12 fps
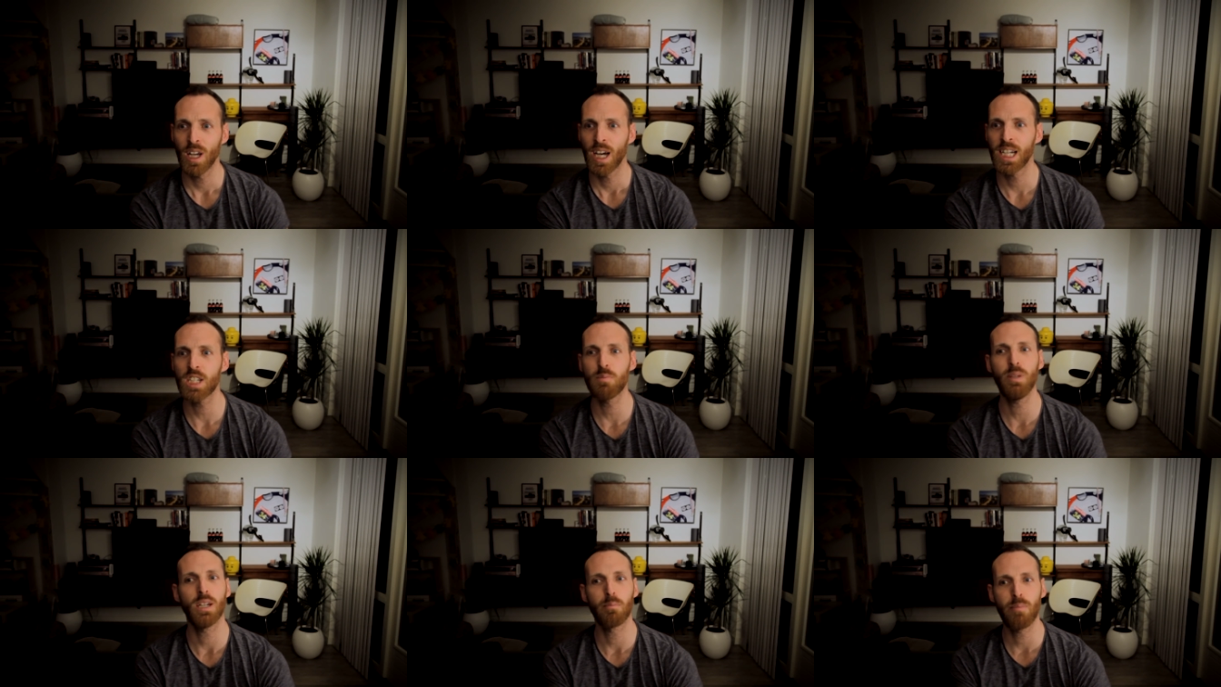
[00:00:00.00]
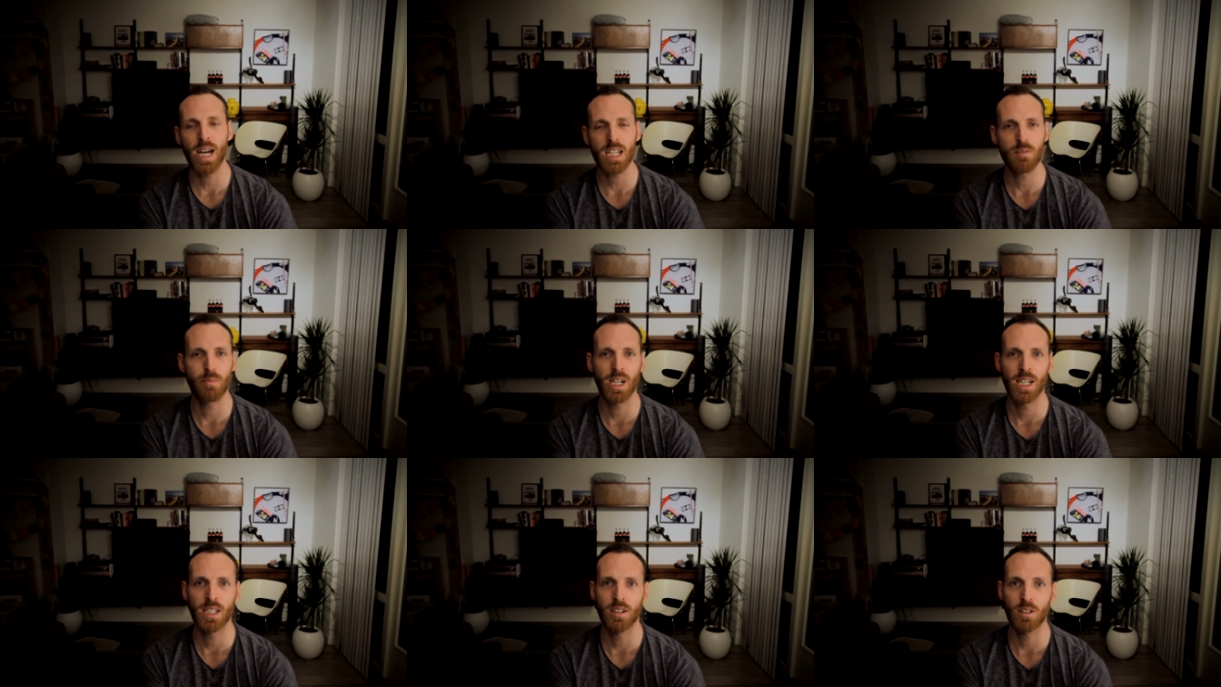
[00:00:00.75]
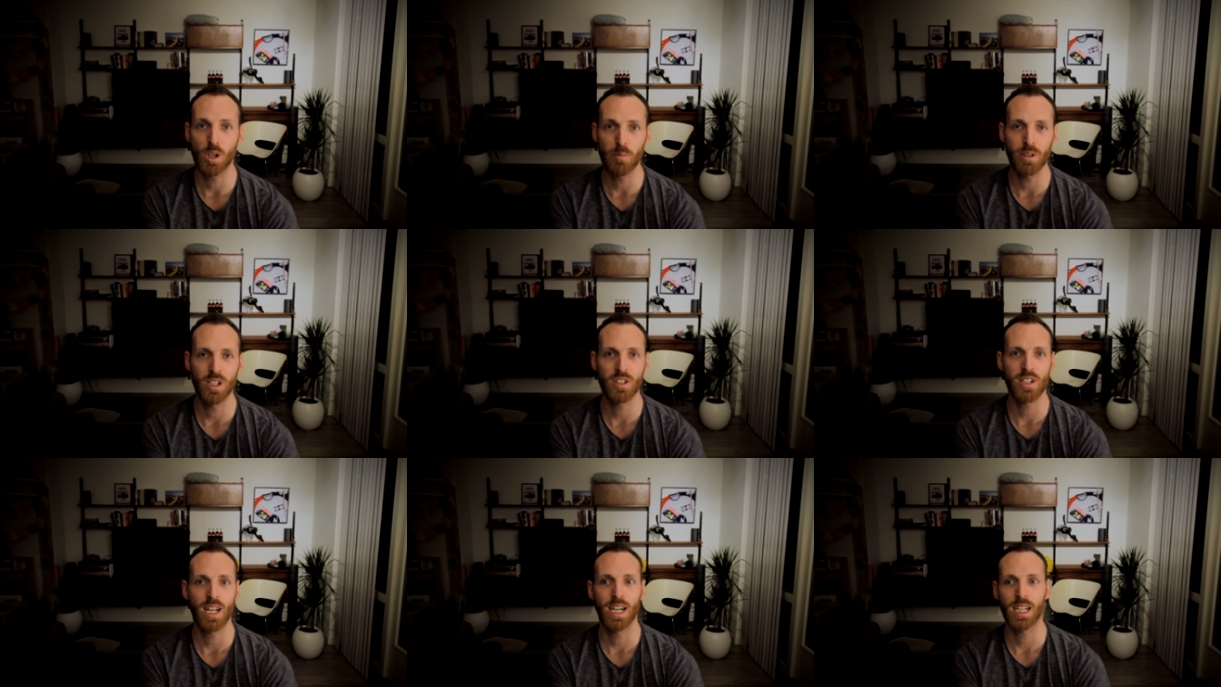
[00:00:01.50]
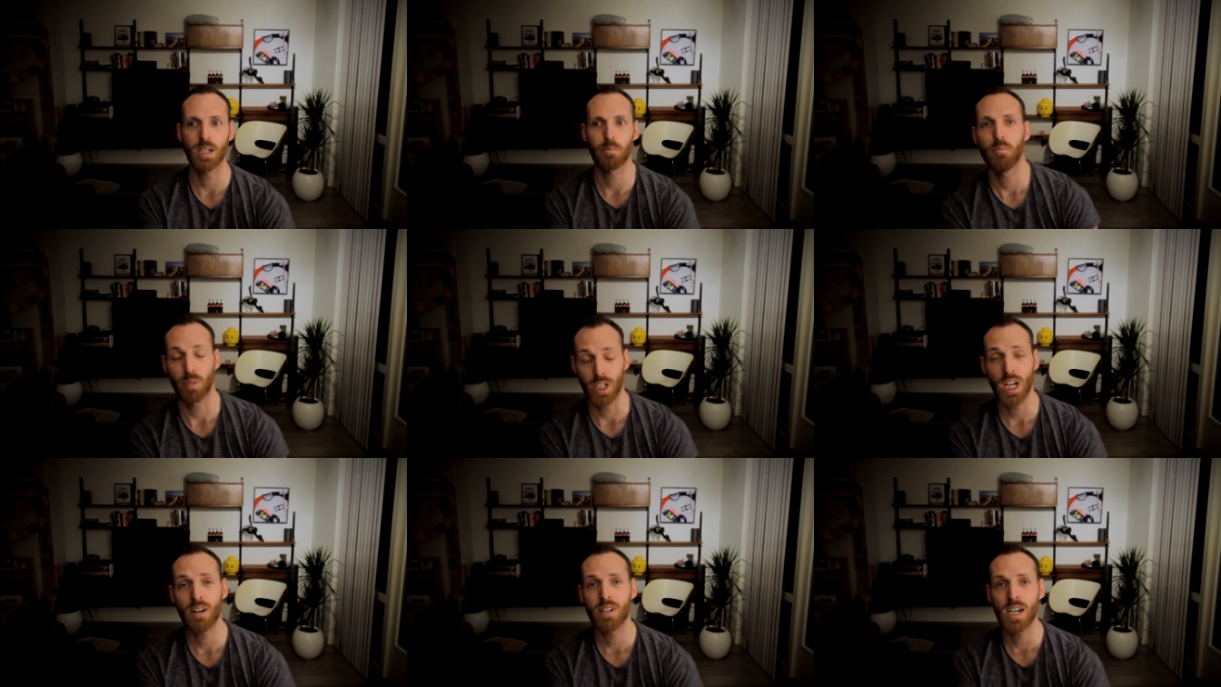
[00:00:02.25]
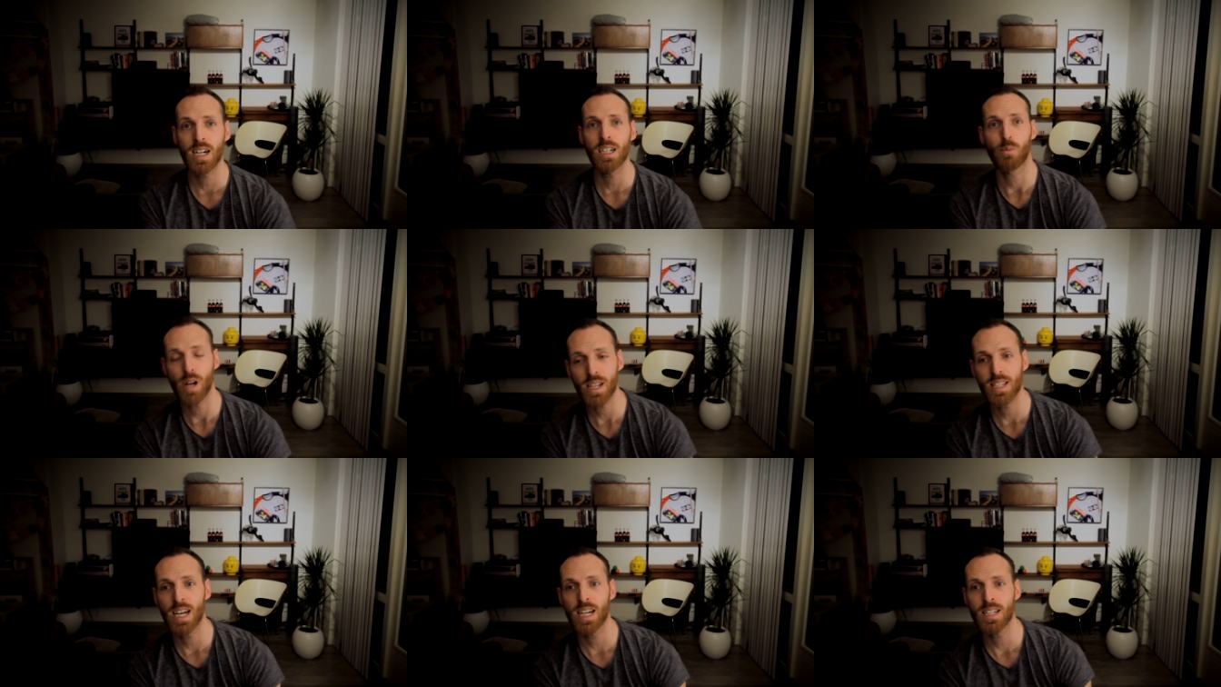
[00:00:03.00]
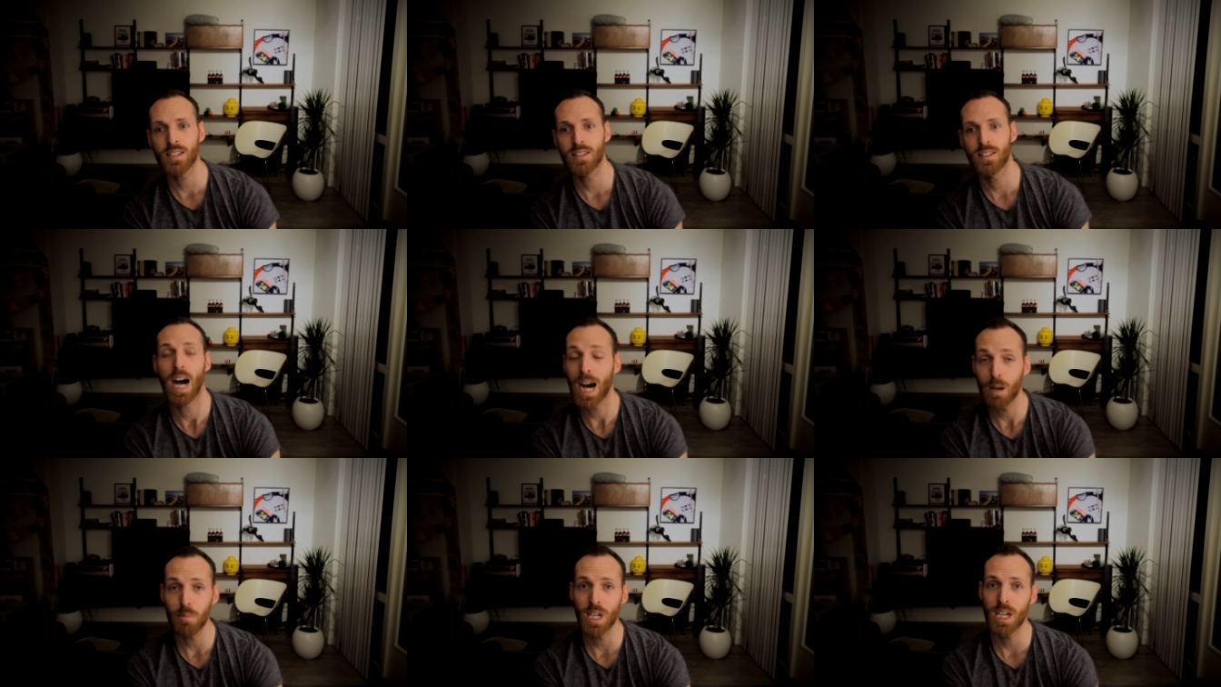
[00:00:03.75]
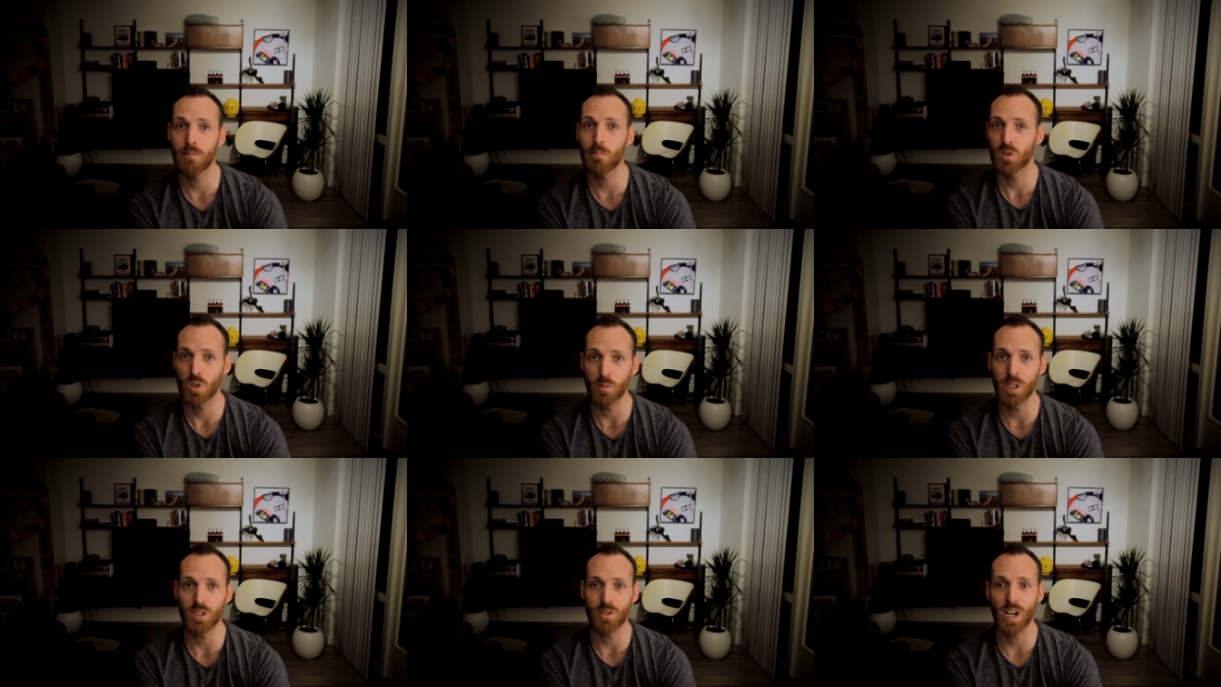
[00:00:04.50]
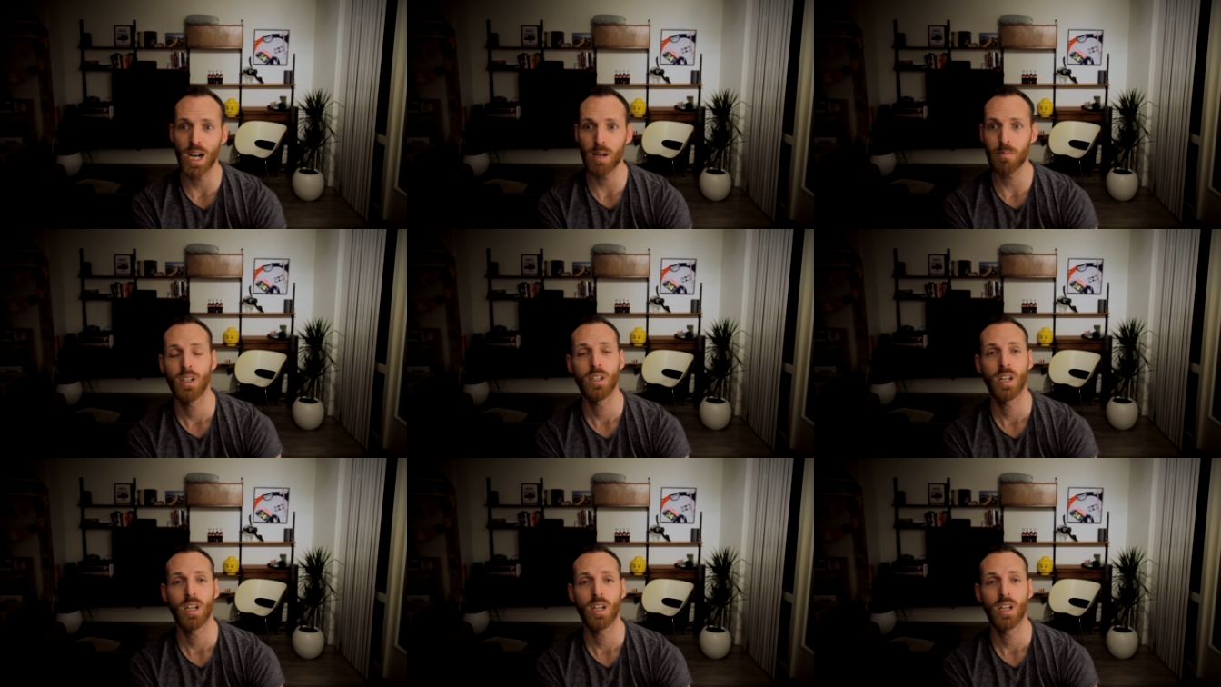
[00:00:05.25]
And it's being backed by companies like Bayara, Red Hat, IBM, Tommy Tribe,